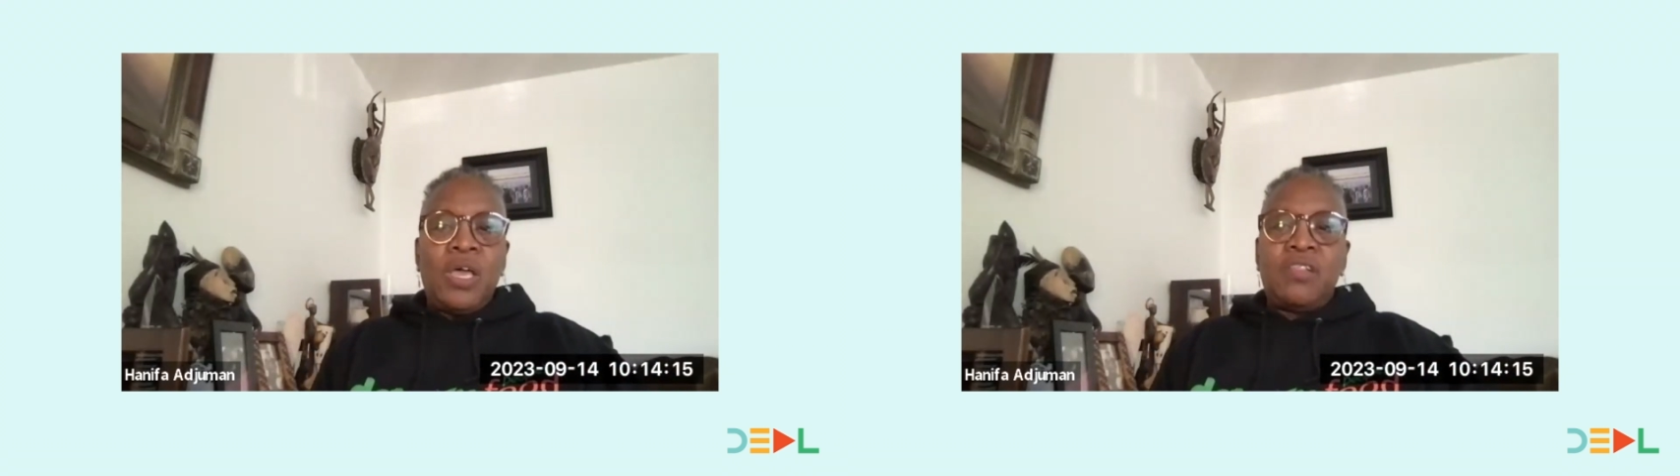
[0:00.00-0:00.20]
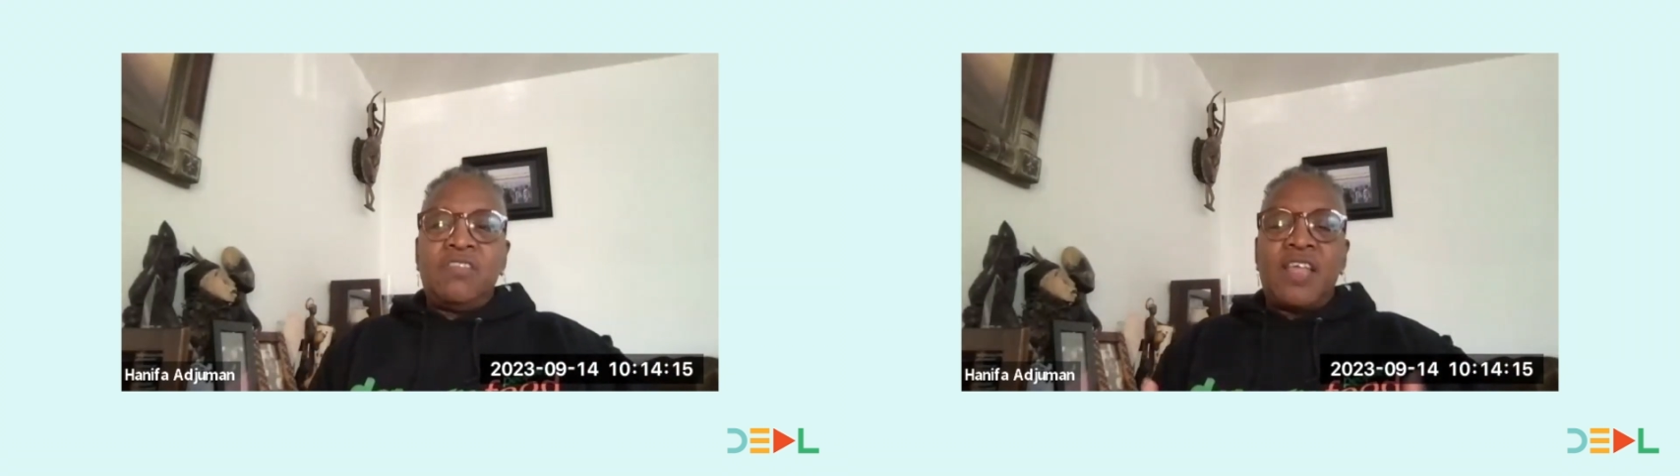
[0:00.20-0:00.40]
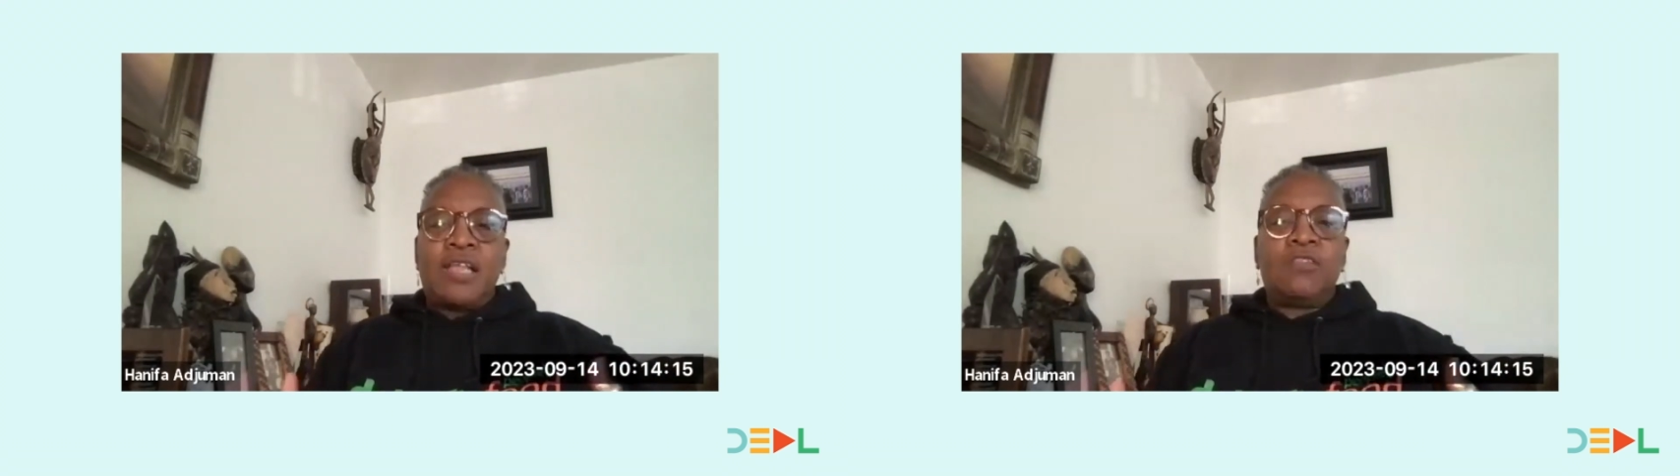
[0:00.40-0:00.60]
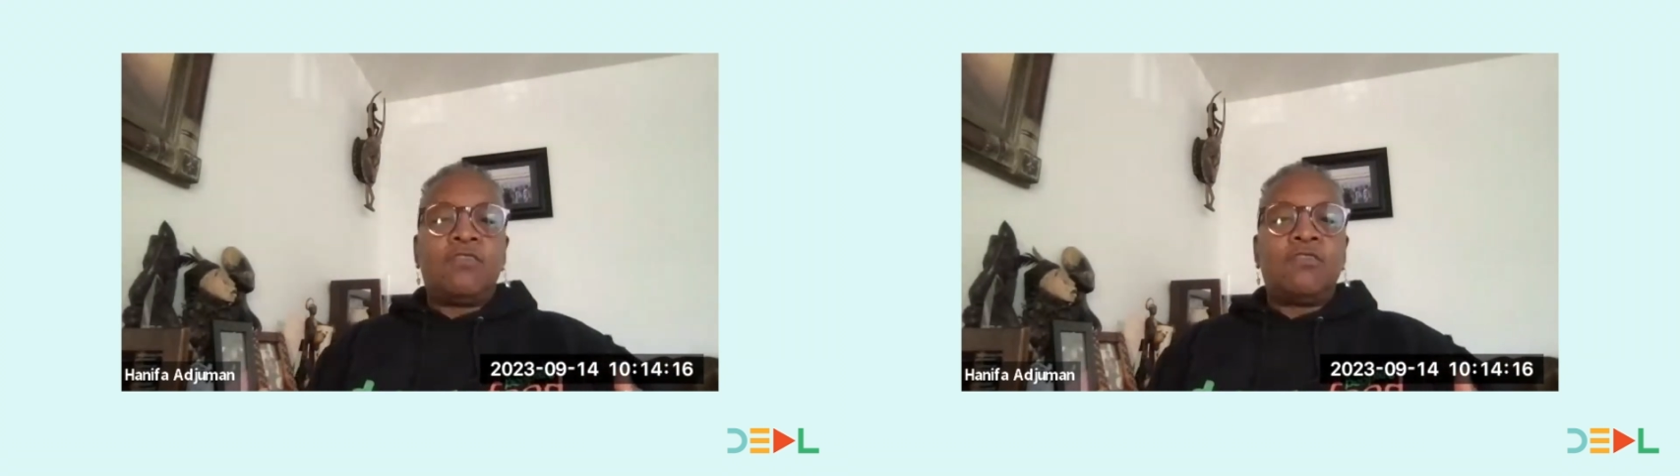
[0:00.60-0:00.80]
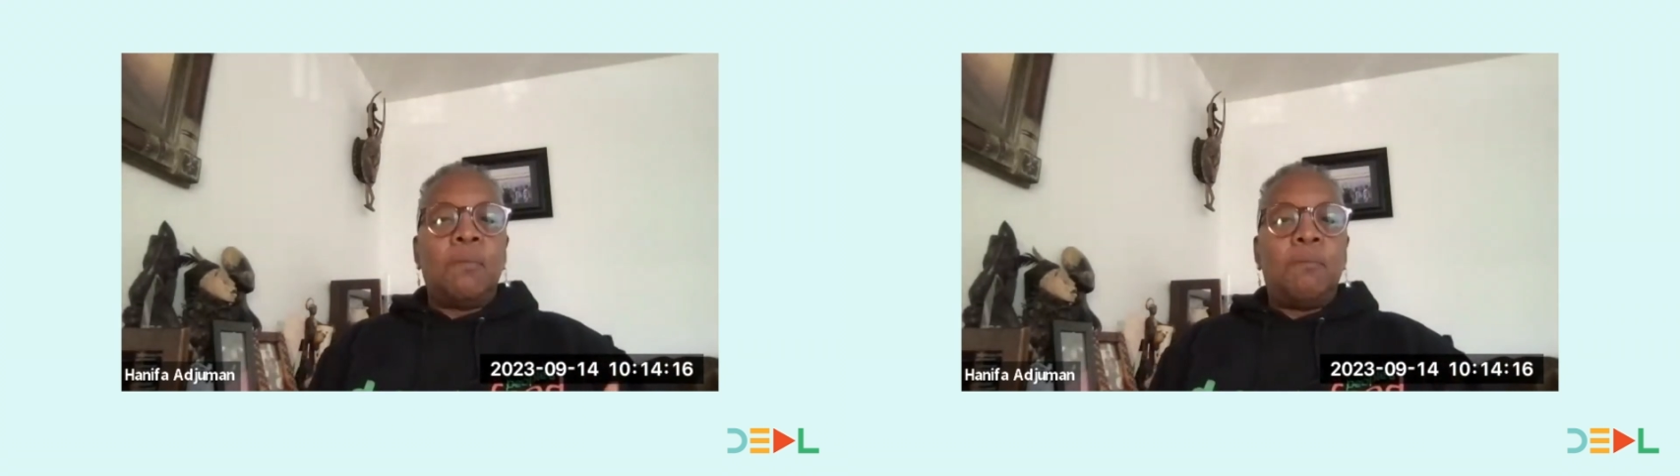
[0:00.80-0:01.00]
it's that
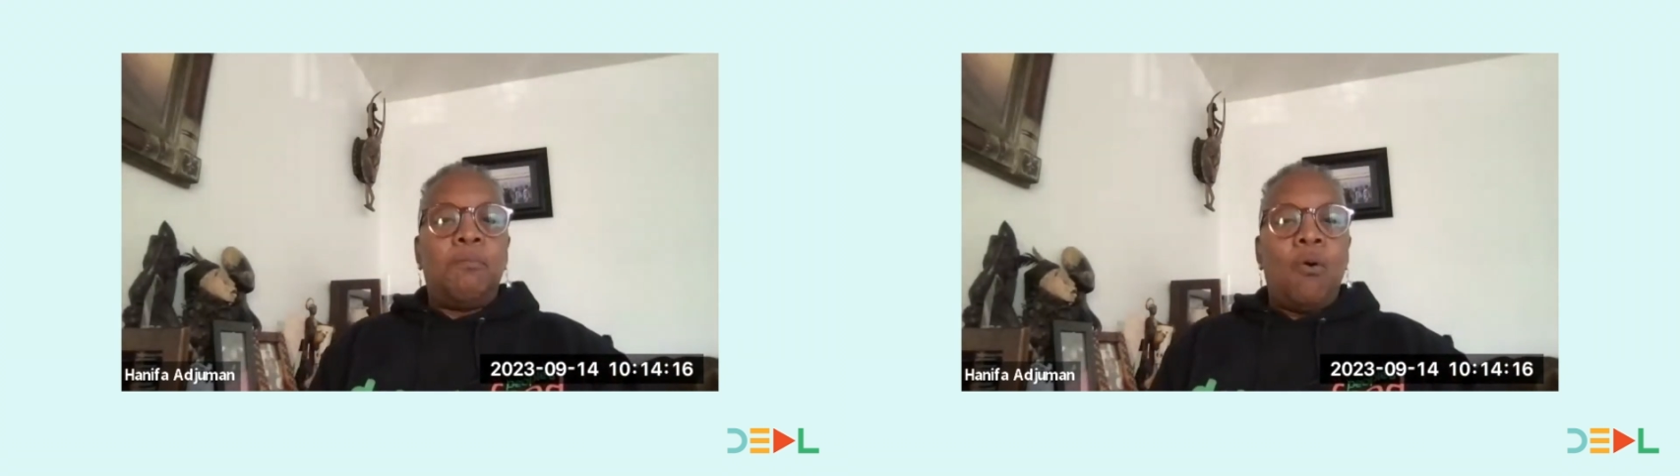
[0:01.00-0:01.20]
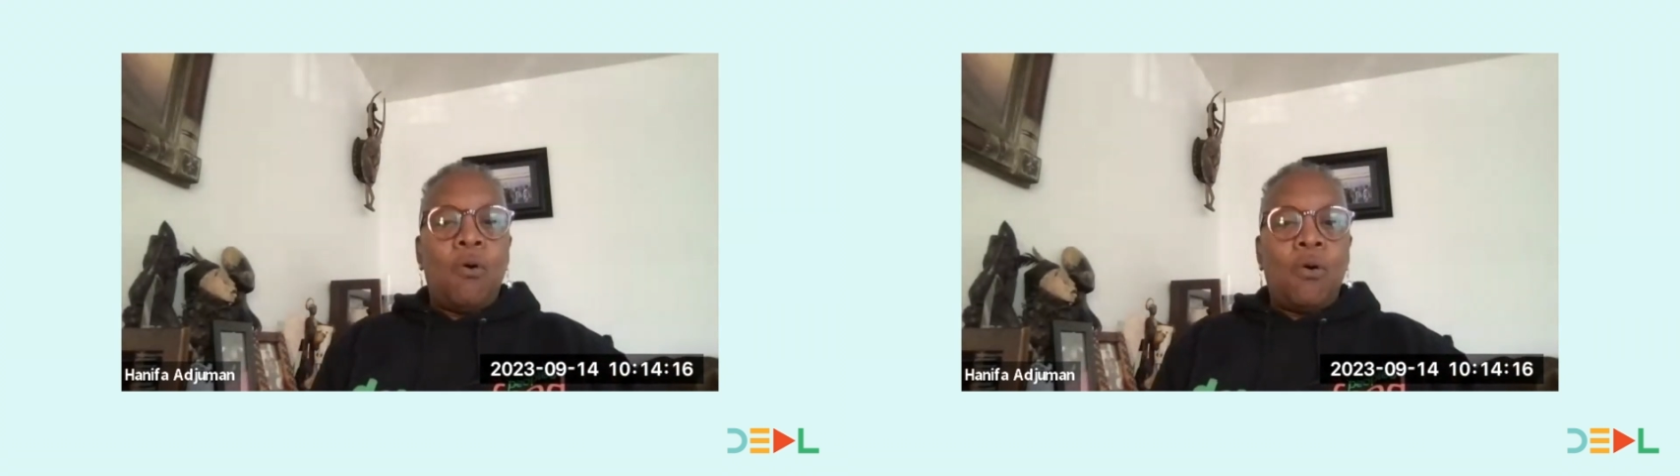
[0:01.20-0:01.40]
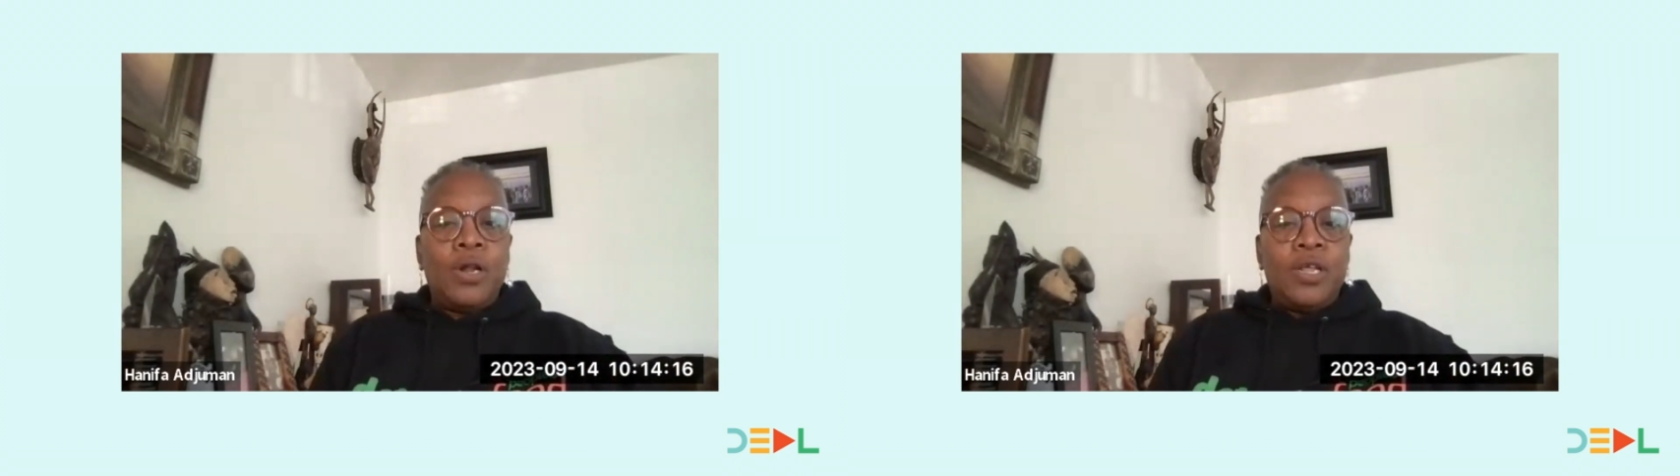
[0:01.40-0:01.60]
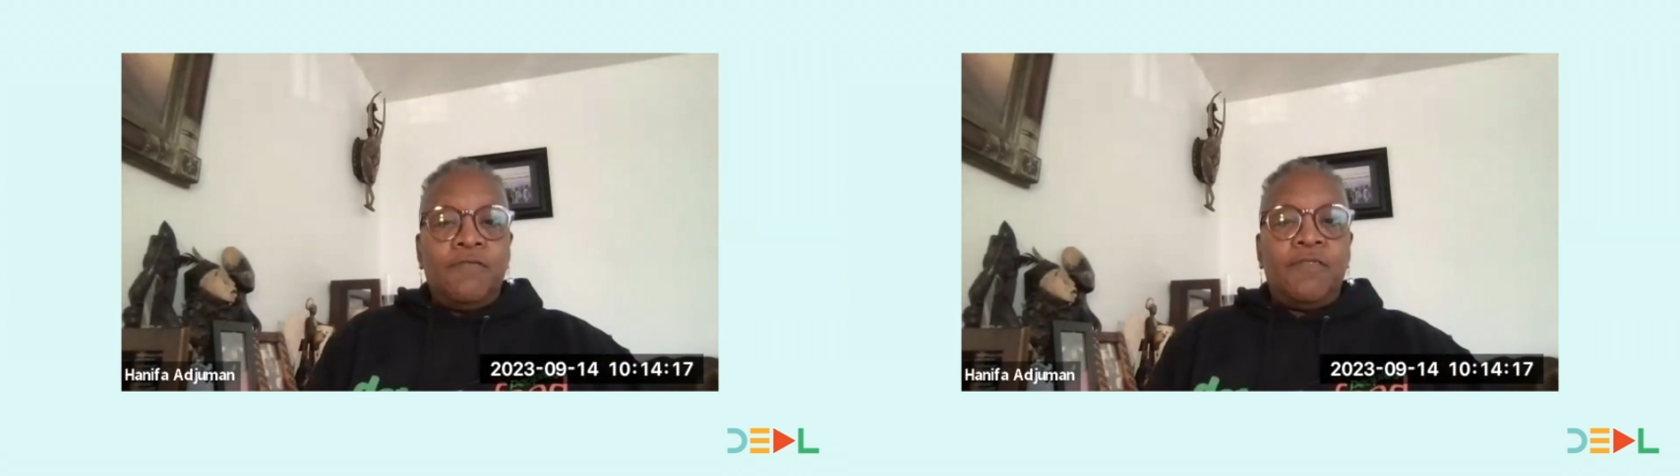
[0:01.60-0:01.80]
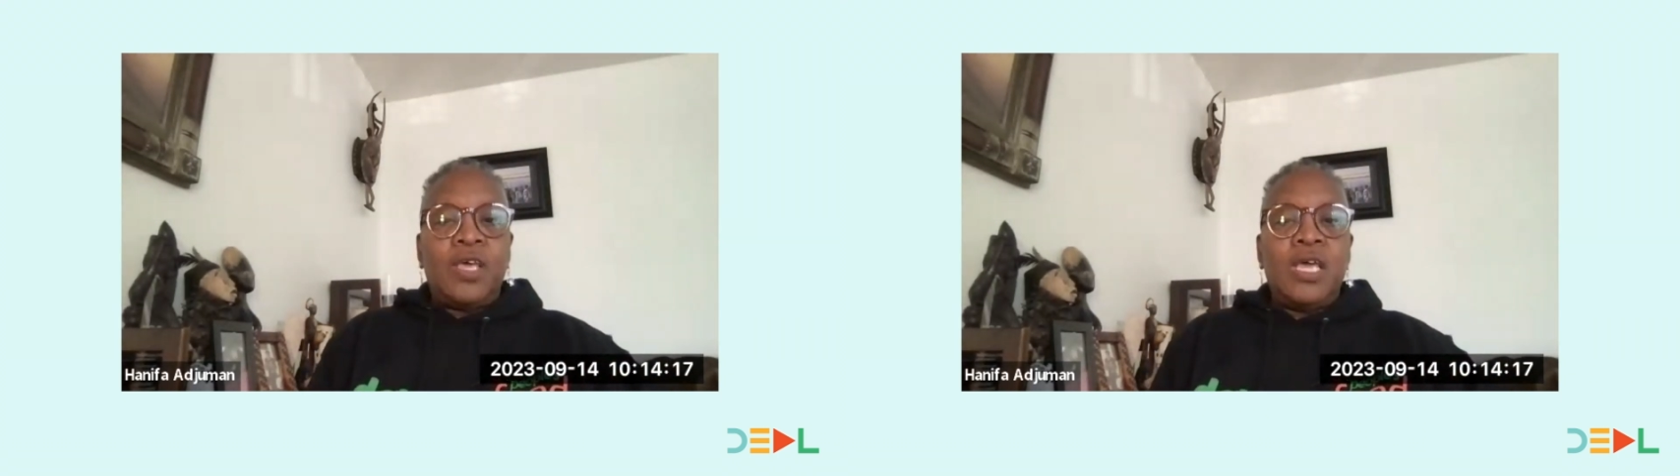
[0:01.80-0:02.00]
supportive